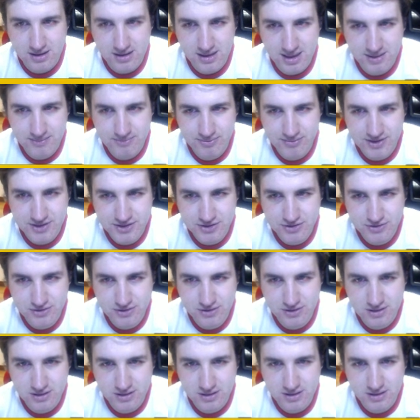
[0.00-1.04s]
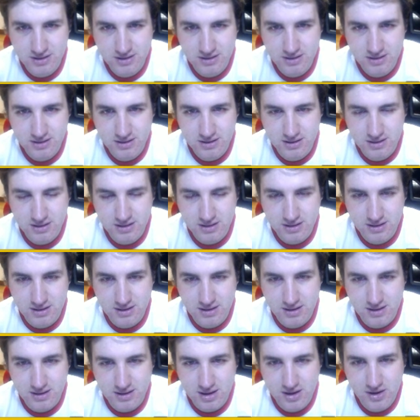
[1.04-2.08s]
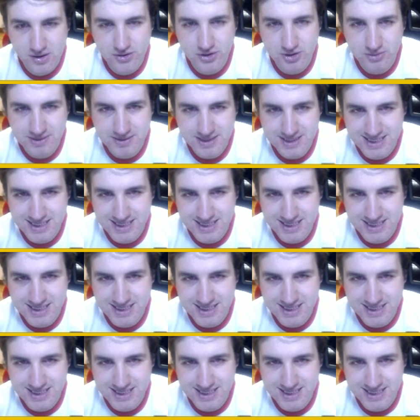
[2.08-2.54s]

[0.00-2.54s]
I'm pretty sure. Hold up, is